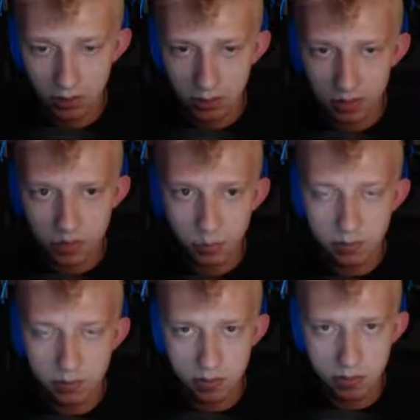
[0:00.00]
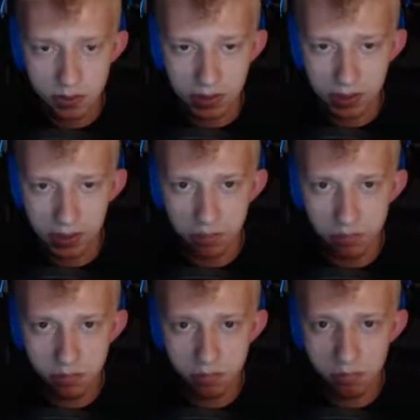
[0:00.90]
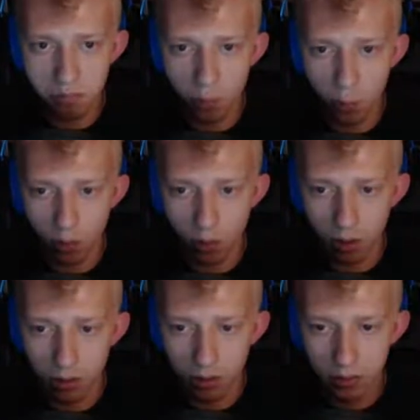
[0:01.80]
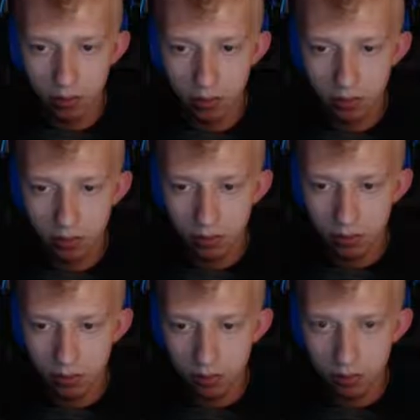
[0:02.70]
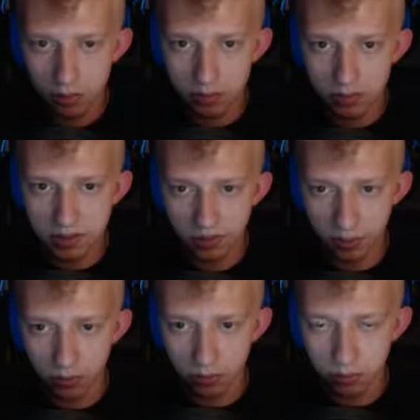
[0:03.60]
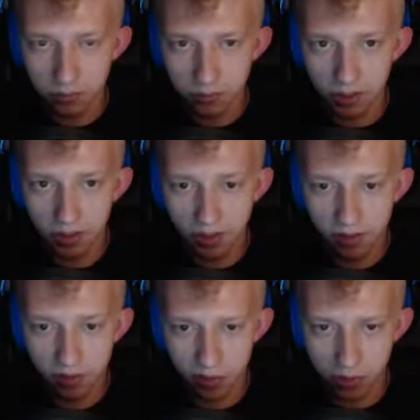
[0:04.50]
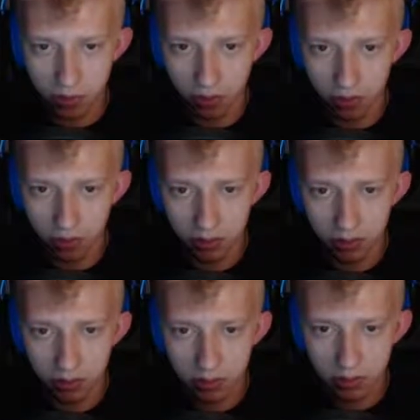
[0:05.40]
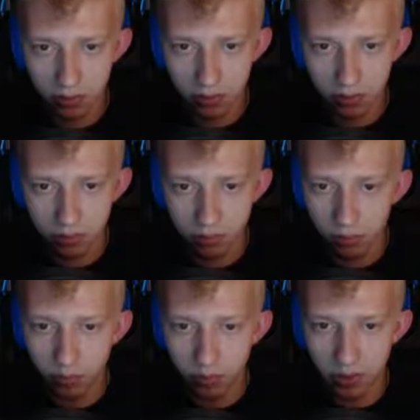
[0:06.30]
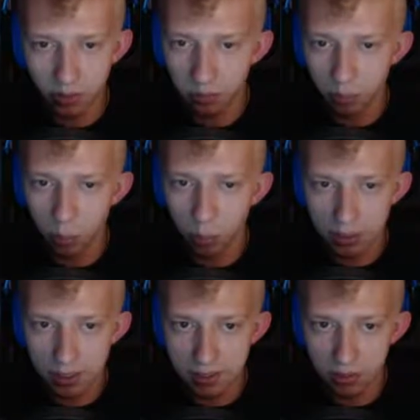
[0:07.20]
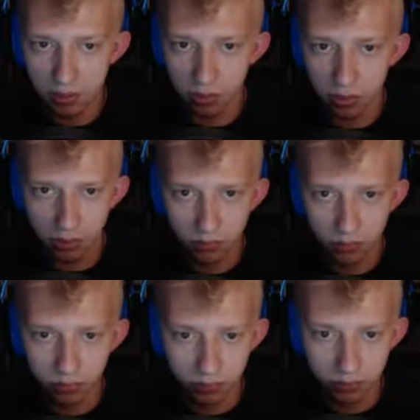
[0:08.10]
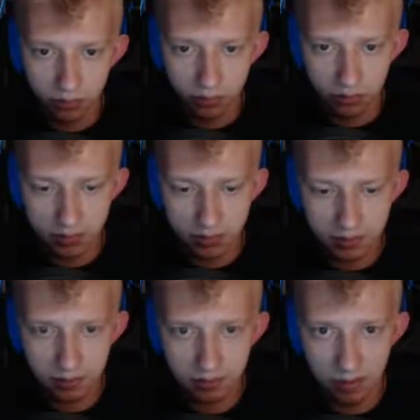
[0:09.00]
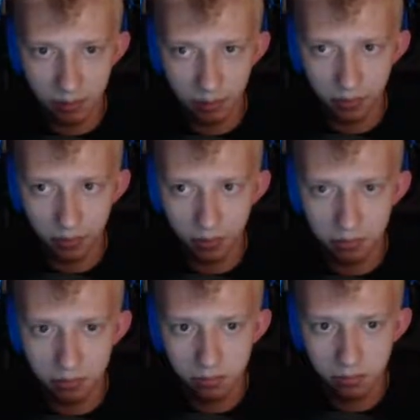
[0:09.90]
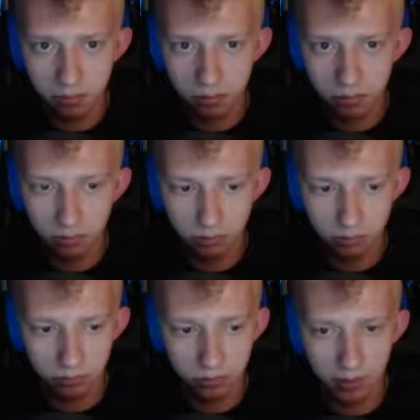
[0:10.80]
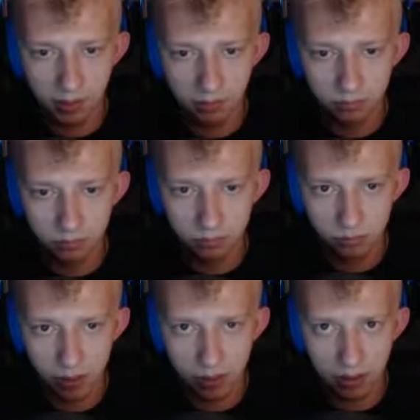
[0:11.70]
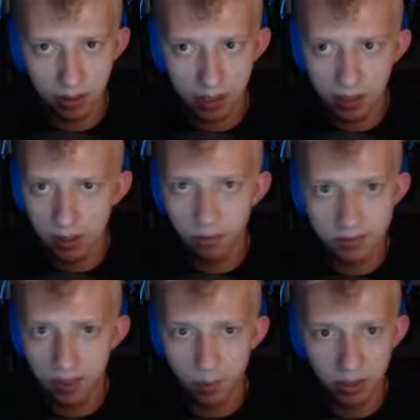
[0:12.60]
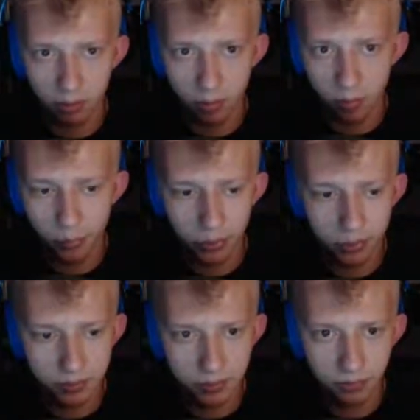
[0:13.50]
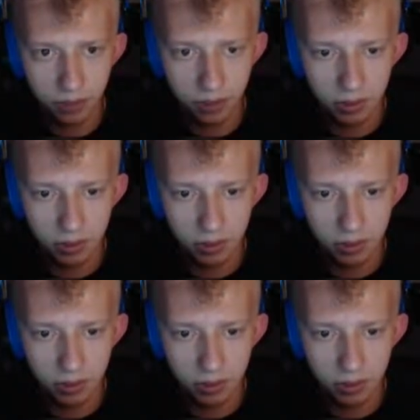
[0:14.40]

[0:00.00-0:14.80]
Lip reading: These monsters are getting more difficult, for sure. We've been in more danger this episode than any other time I can remember so far.